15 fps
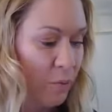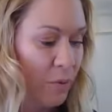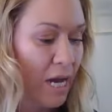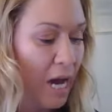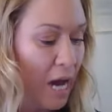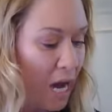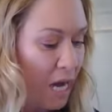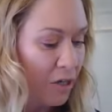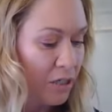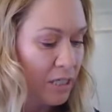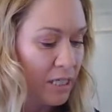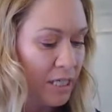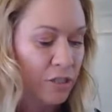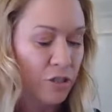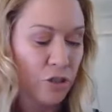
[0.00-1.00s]
We are going to
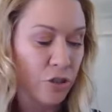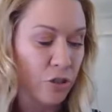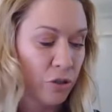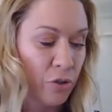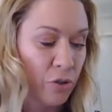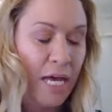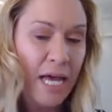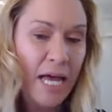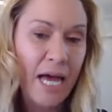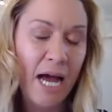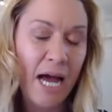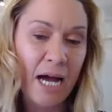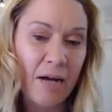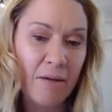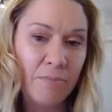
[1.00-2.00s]
need
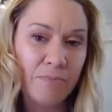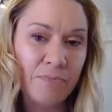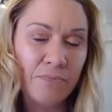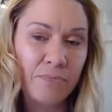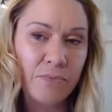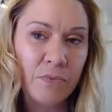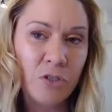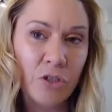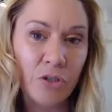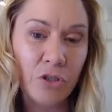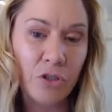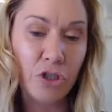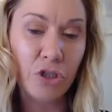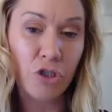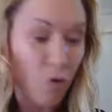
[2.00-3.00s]

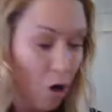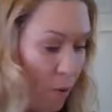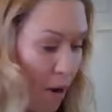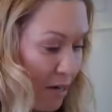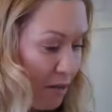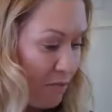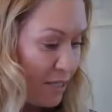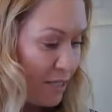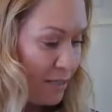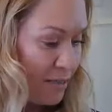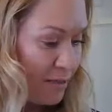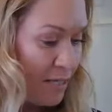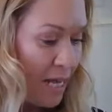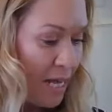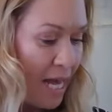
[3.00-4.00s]
to grow out of
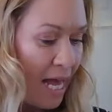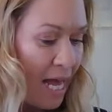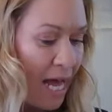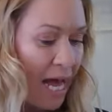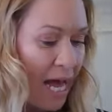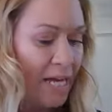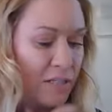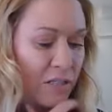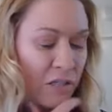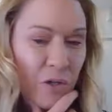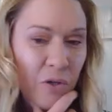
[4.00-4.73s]
this. And